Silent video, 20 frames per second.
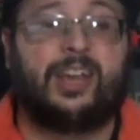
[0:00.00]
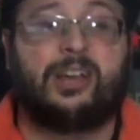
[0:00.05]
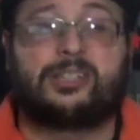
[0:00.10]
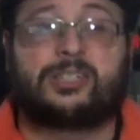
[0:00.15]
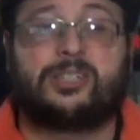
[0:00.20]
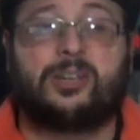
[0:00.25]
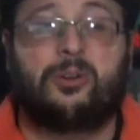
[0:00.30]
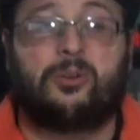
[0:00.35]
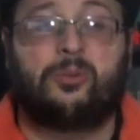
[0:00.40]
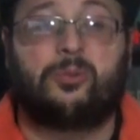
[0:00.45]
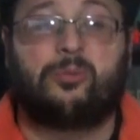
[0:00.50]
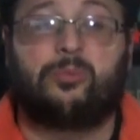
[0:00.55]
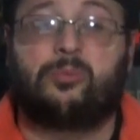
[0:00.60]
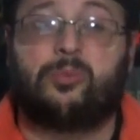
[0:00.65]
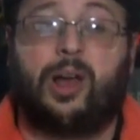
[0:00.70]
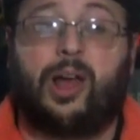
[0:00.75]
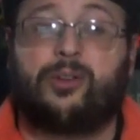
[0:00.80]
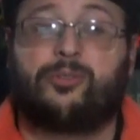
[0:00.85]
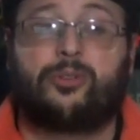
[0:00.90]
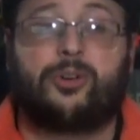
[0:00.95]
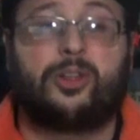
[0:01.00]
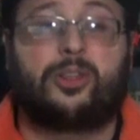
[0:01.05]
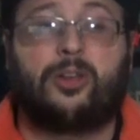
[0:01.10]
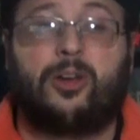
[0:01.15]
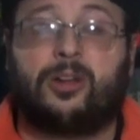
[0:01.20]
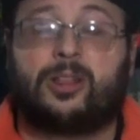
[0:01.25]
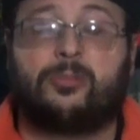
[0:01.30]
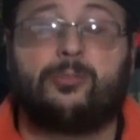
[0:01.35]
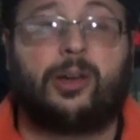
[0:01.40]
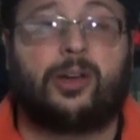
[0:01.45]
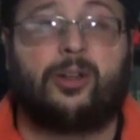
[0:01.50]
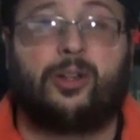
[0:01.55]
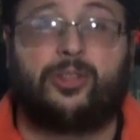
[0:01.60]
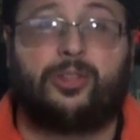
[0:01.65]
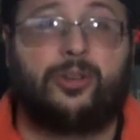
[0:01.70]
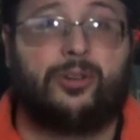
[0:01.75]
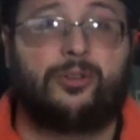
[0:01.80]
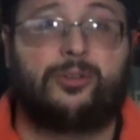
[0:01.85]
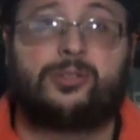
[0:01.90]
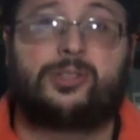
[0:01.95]
So I've already talked about all
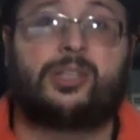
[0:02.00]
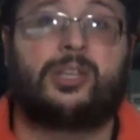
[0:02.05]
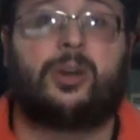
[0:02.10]
those,